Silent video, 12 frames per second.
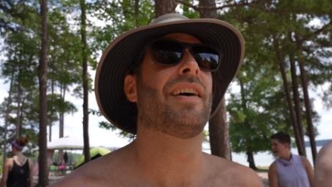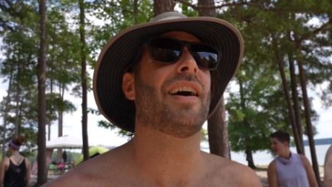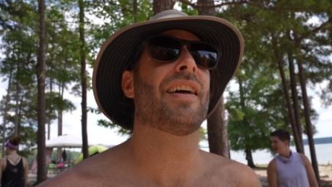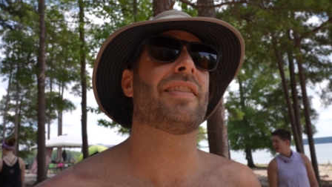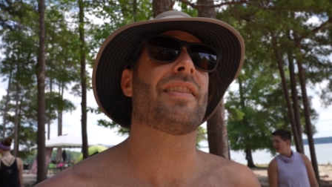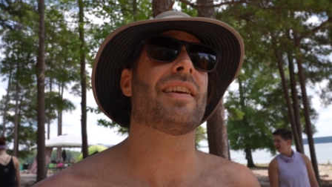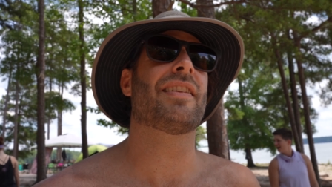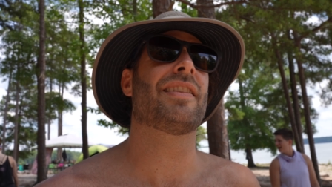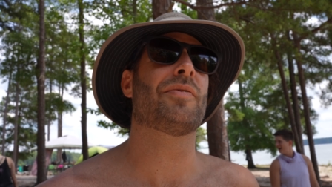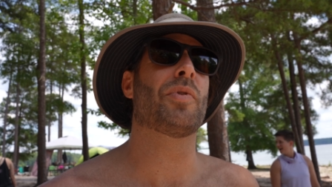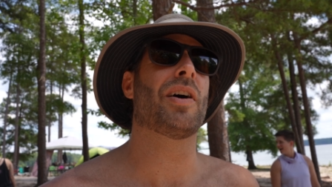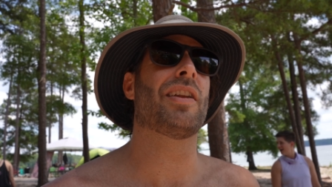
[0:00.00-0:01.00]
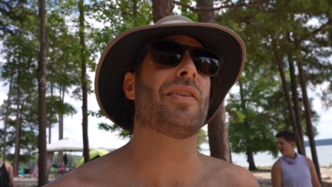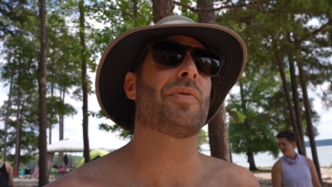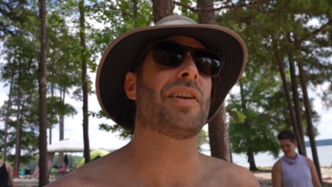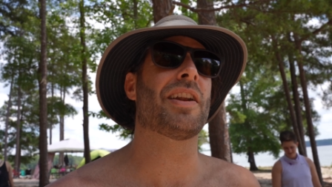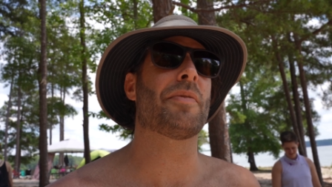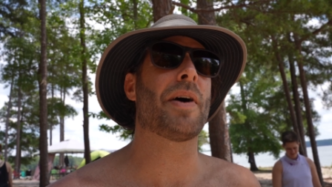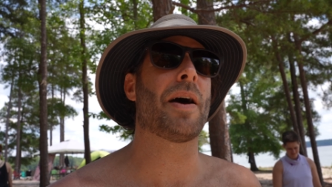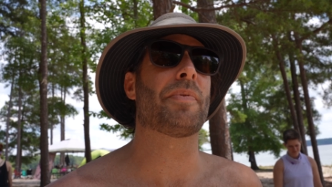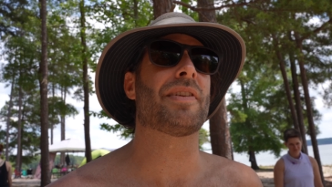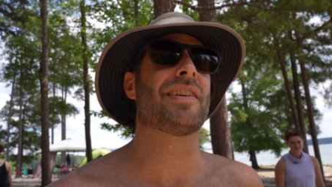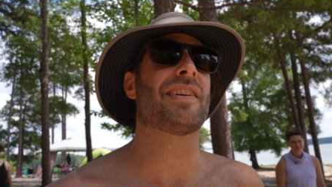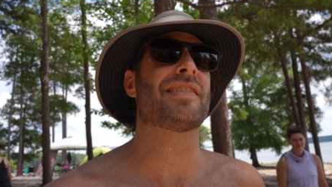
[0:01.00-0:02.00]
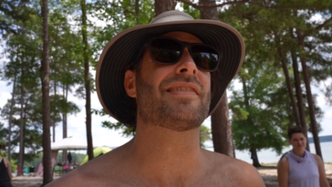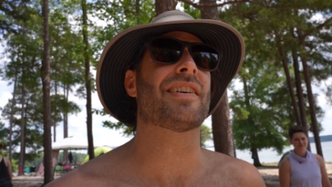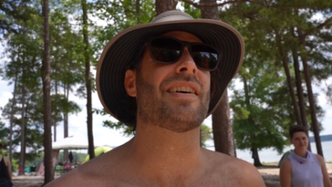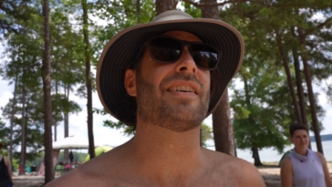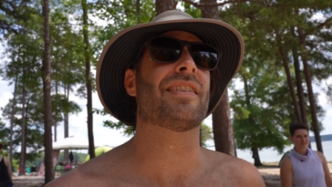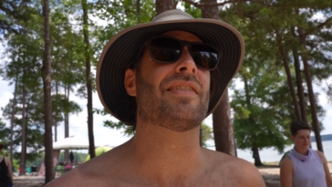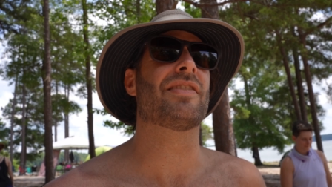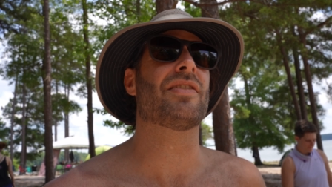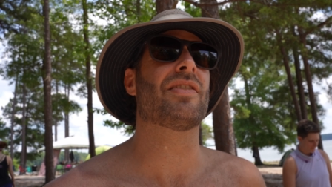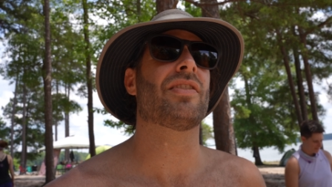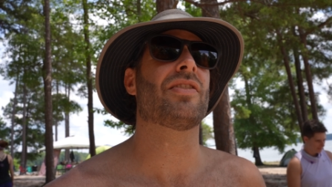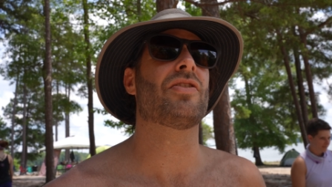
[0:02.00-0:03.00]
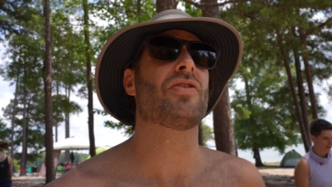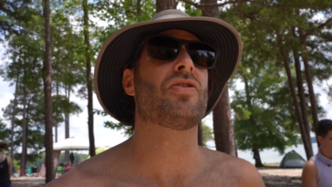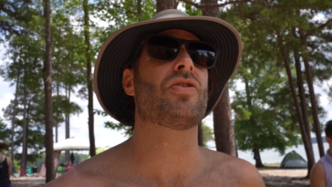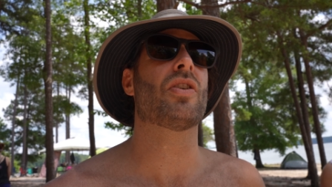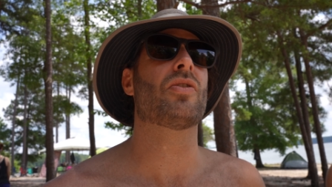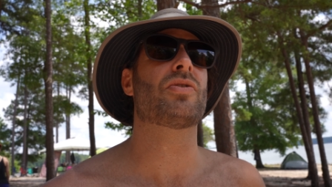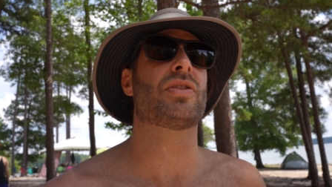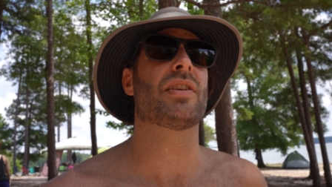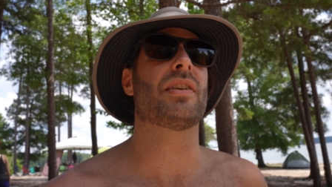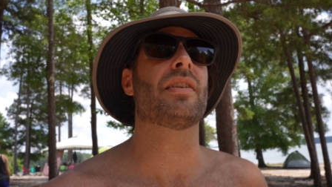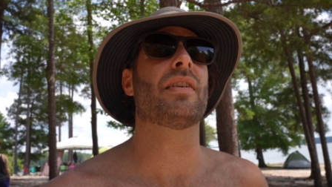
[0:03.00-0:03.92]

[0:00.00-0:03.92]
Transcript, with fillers: I think what, what ended up happening is uh, Josie